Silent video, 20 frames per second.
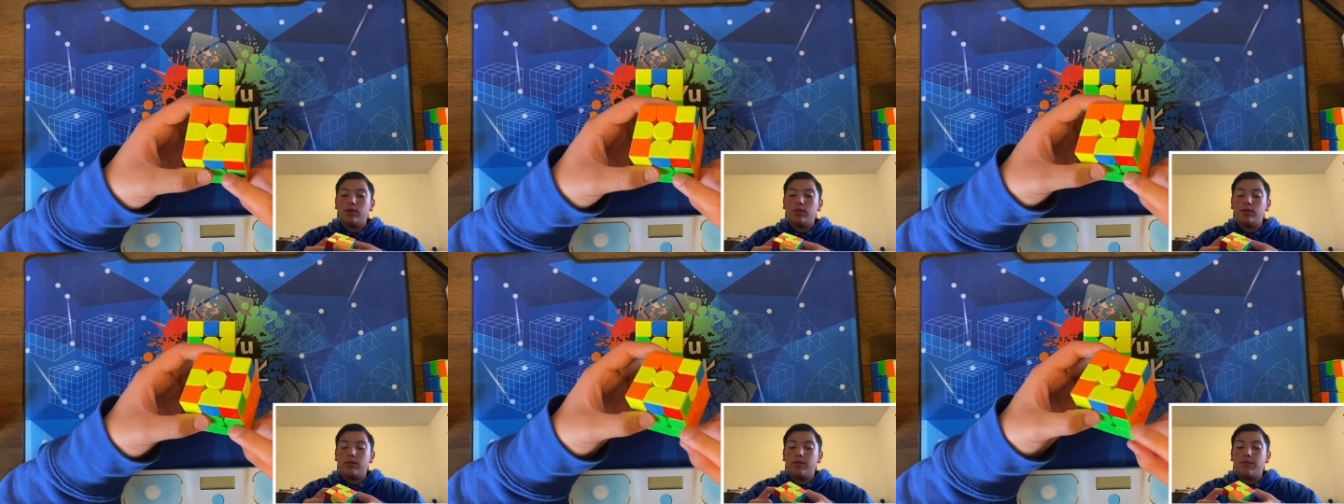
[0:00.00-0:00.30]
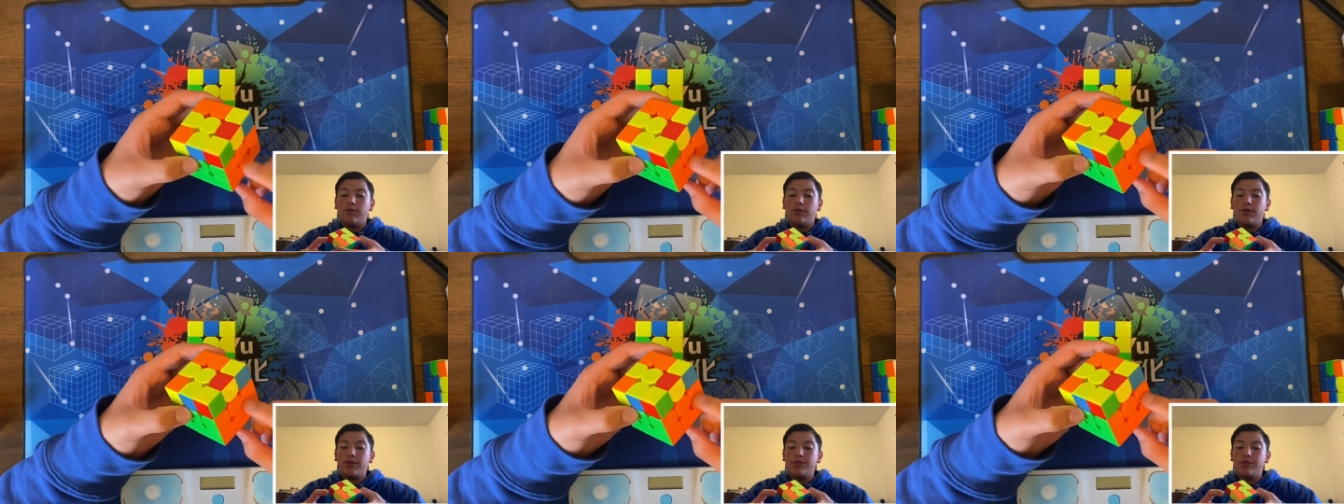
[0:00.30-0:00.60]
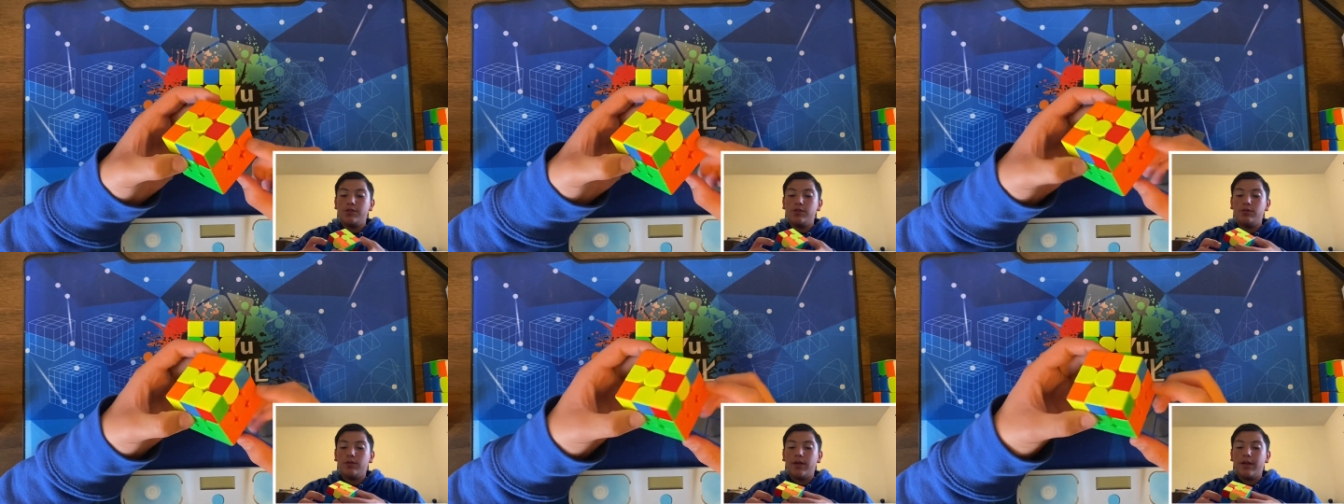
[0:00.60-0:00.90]
the
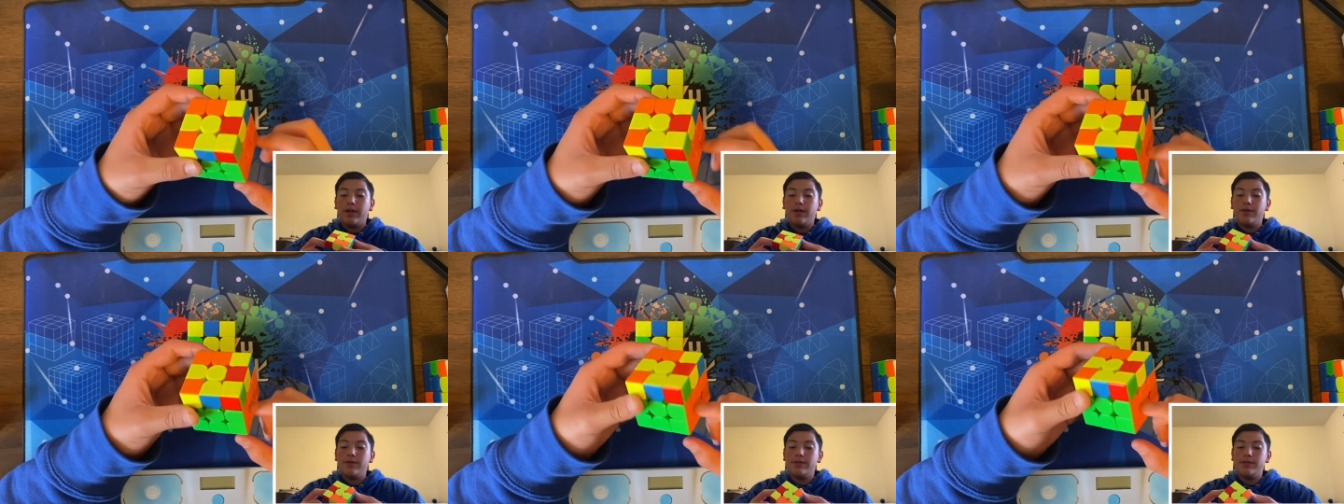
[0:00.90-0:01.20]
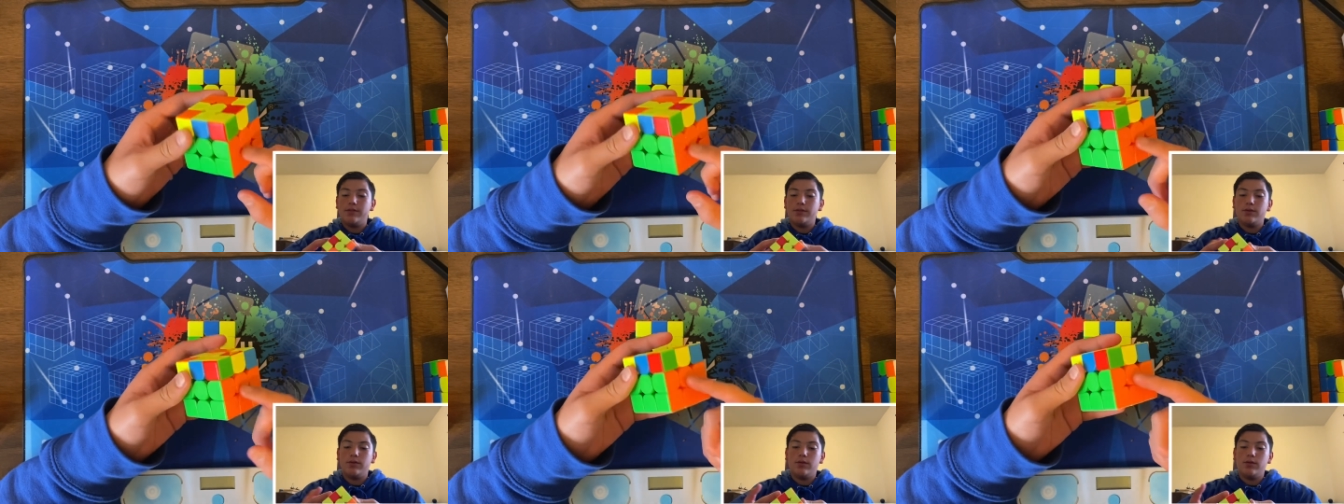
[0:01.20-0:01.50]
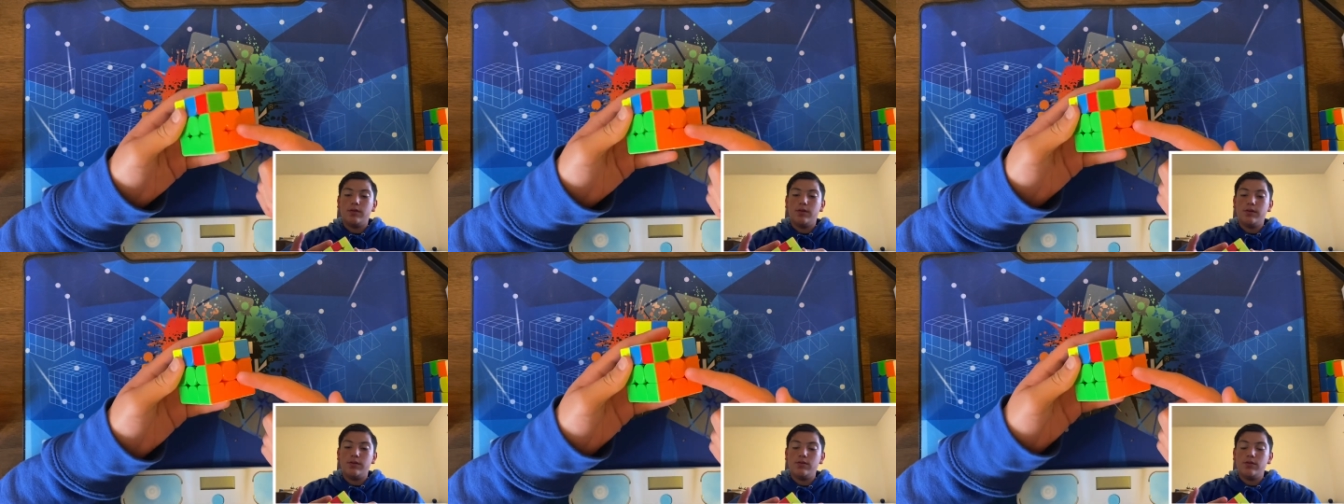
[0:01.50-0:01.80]
first 2 layers.
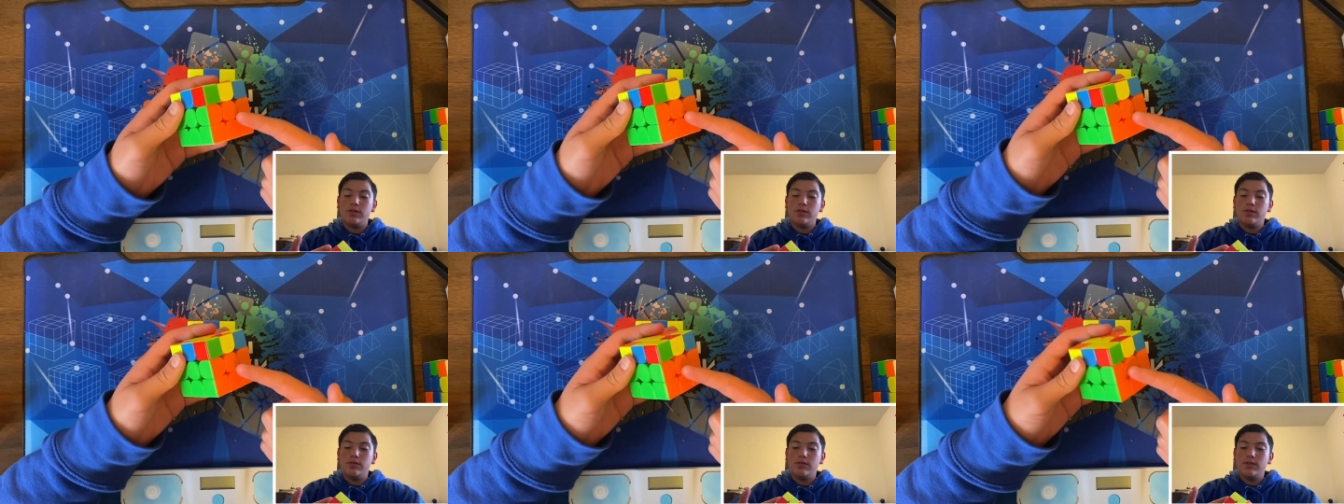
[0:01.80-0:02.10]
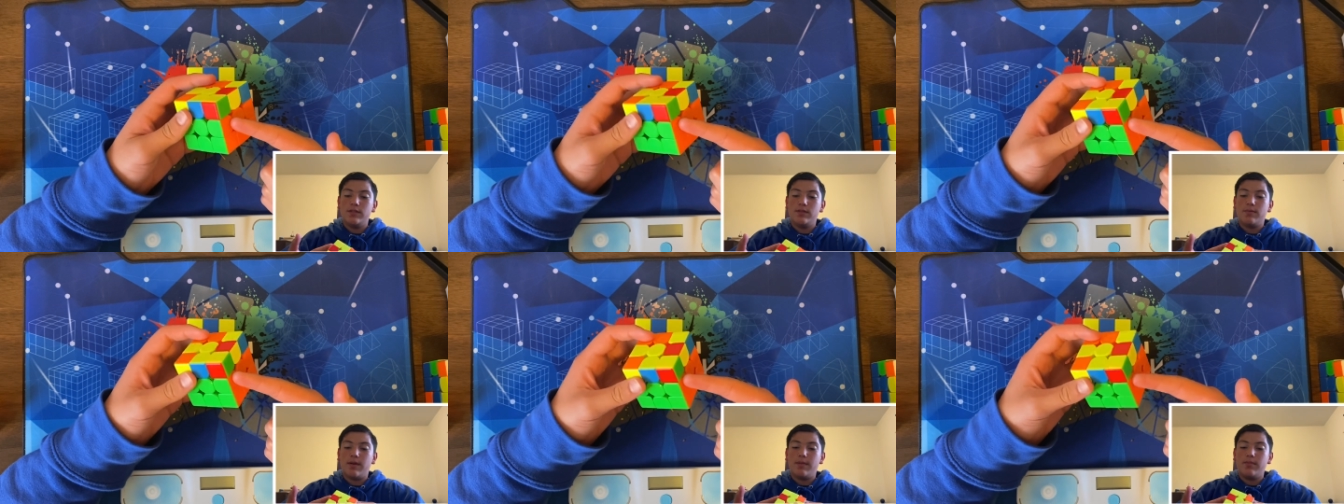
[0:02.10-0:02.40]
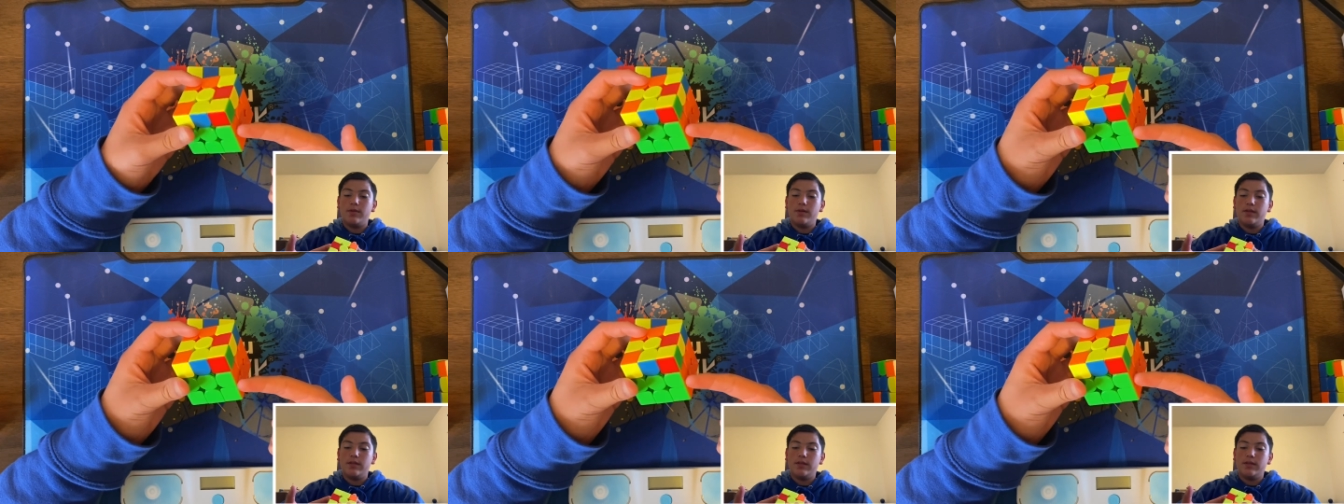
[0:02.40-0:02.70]
You can do this by
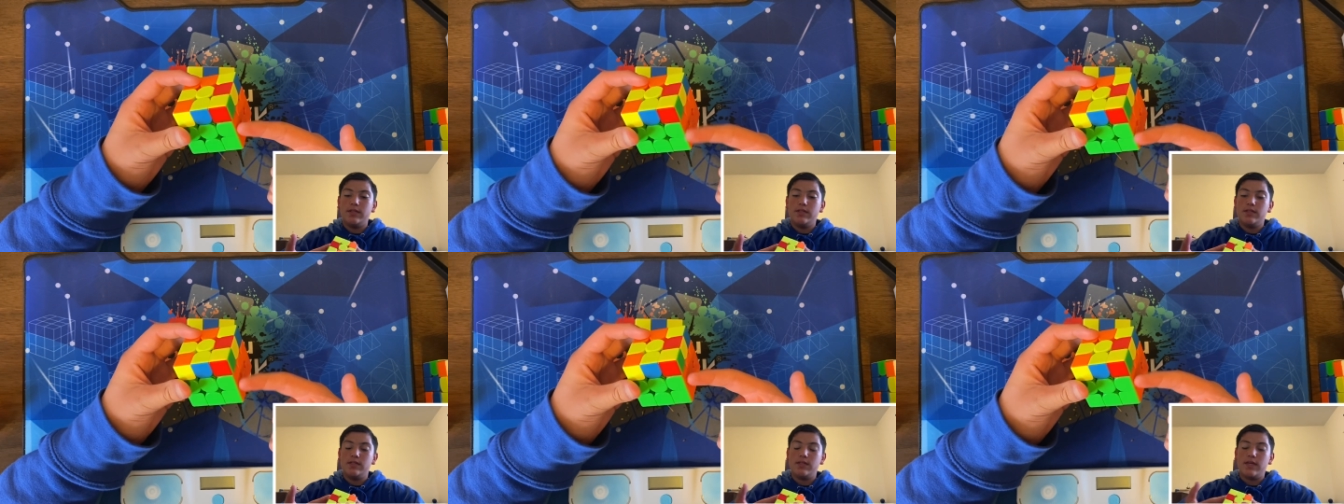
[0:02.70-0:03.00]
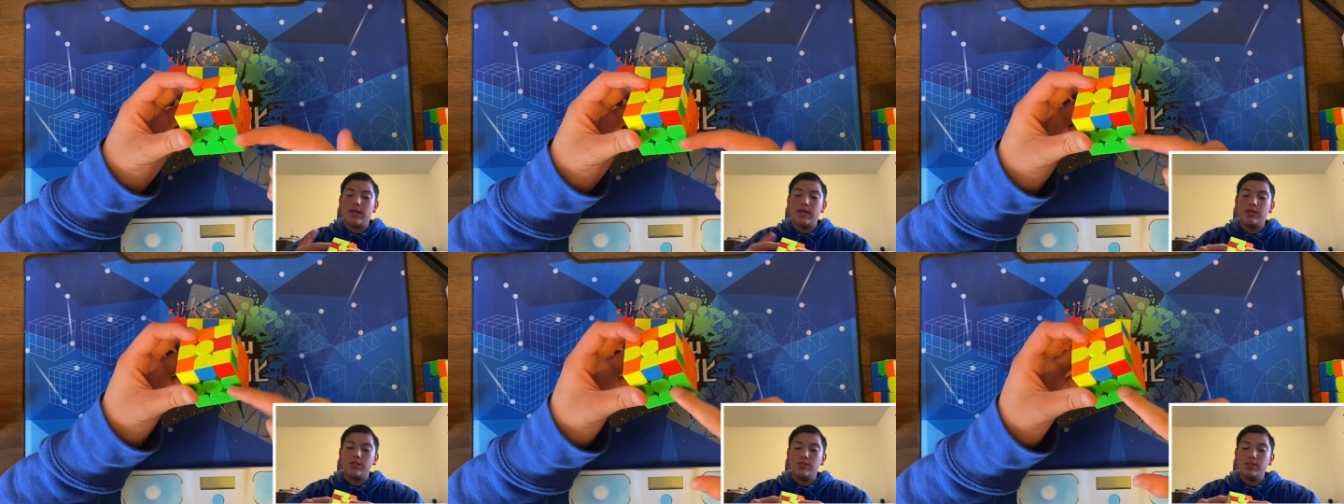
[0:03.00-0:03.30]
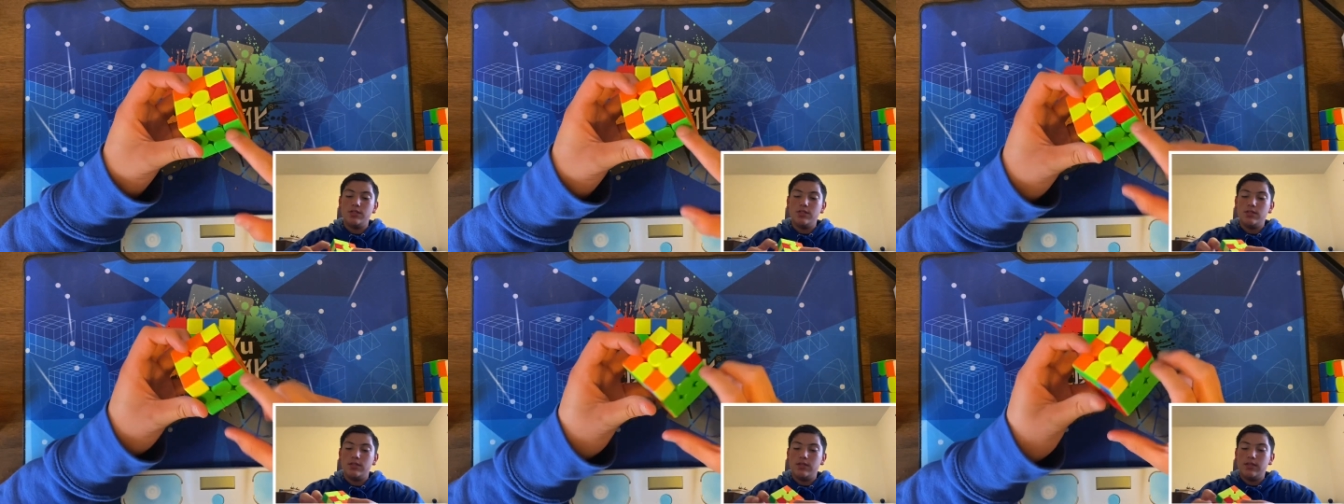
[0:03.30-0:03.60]
putting these
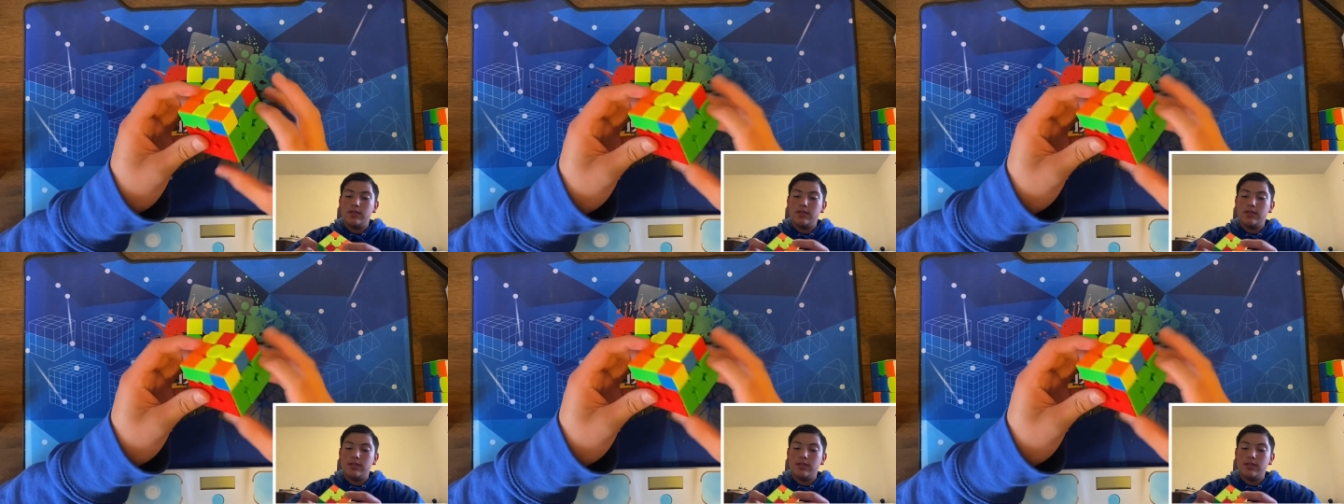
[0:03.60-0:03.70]
edges